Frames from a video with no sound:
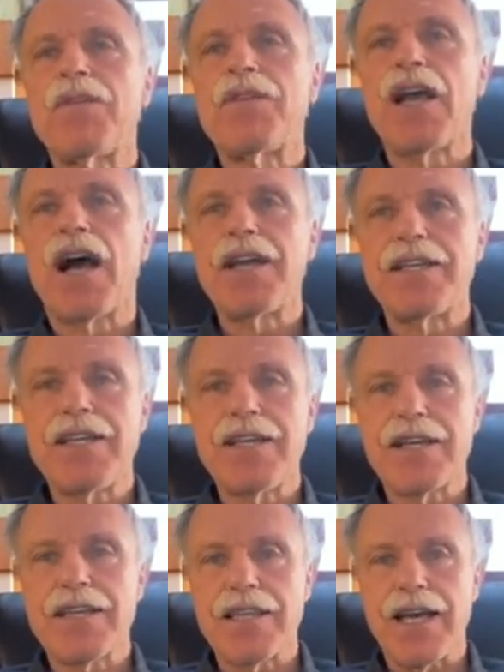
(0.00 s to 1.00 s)
The
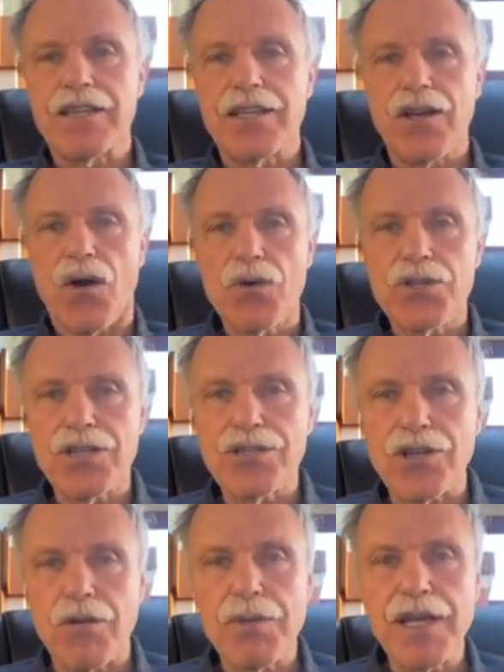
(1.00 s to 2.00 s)
idea that the
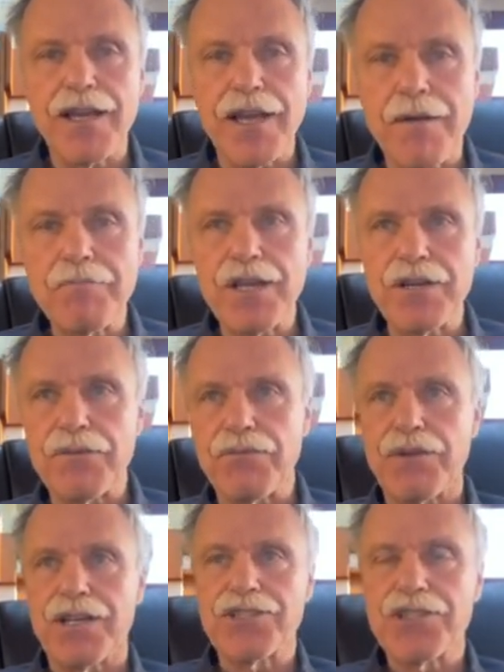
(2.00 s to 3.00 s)
oceans are being emptied of
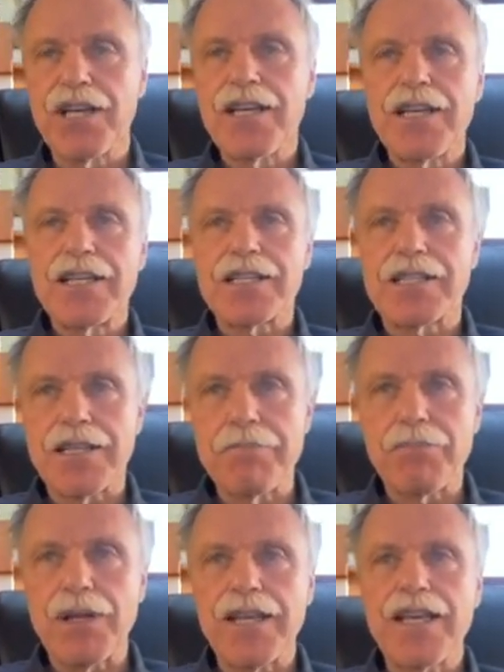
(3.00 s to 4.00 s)
fish
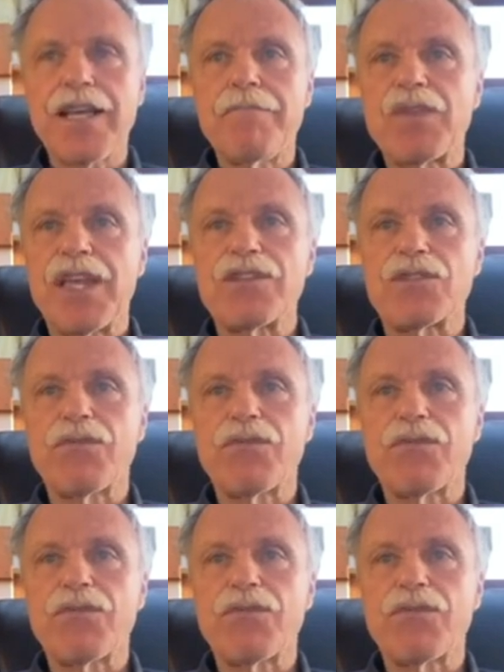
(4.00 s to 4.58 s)
simply is